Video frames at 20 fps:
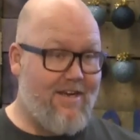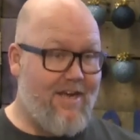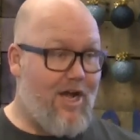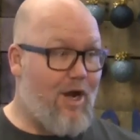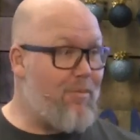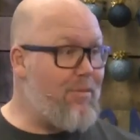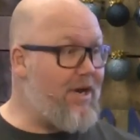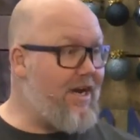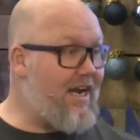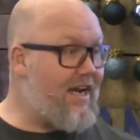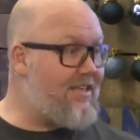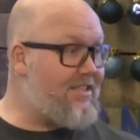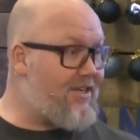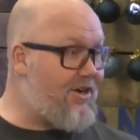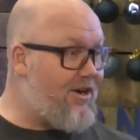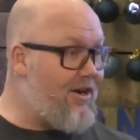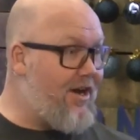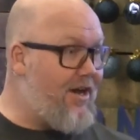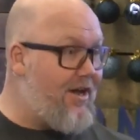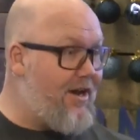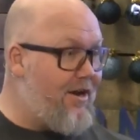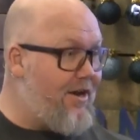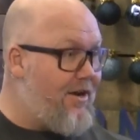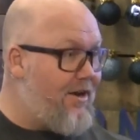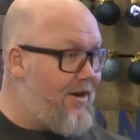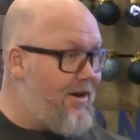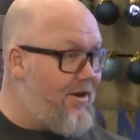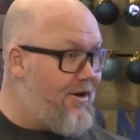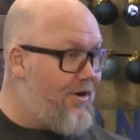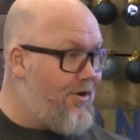How many of you guys are on,
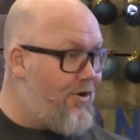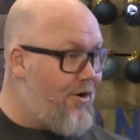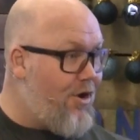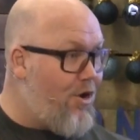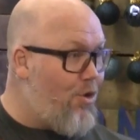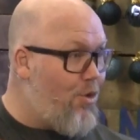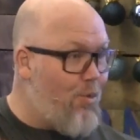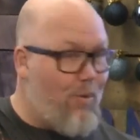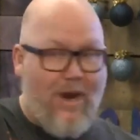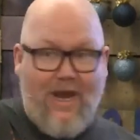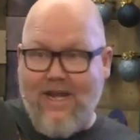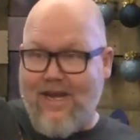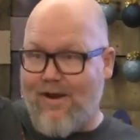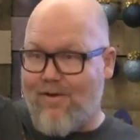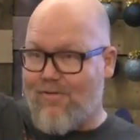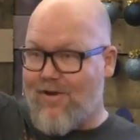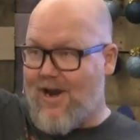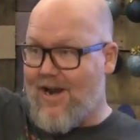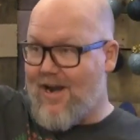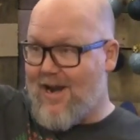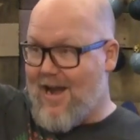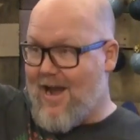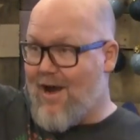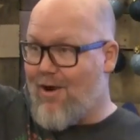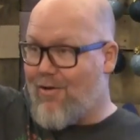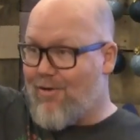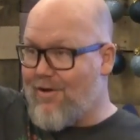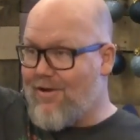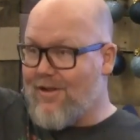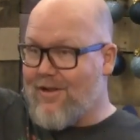you know, a waiting right
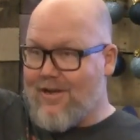now?